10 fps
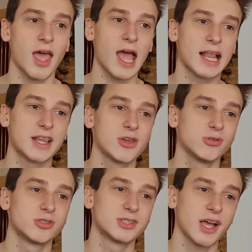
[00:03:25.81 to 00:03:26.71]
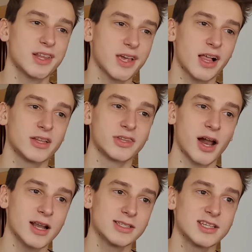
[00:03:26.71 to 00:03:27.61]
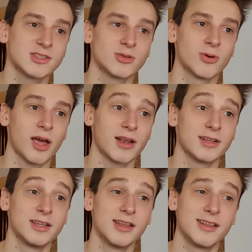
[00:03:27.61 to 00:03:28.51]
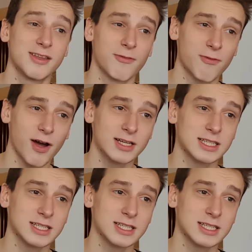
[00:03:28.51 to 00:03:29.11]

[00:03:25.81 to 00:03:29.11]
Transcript: and use technical analysis to identify